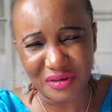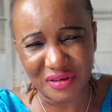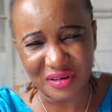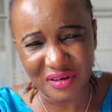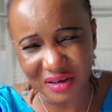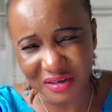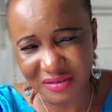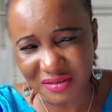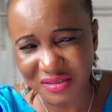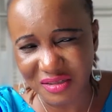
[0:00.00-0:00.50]

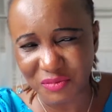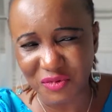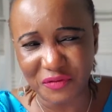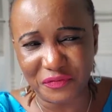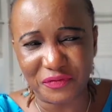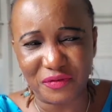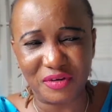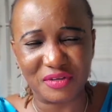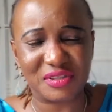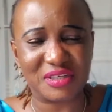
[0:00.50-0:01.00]
God some
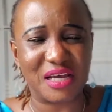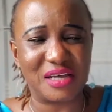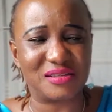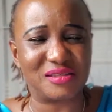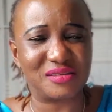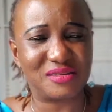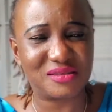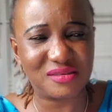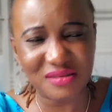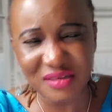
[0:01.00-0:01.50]
of us are
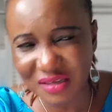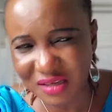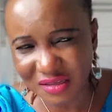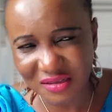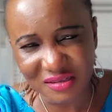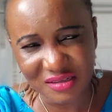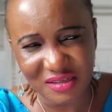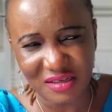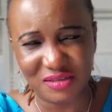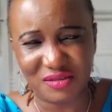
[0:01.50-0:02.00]

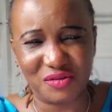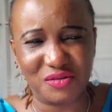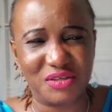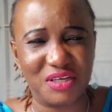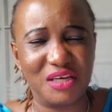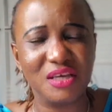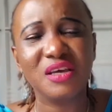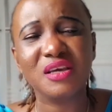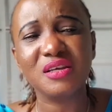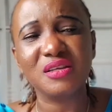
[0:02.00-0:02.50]
sitting here
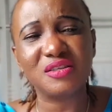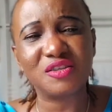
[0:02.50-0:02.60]
today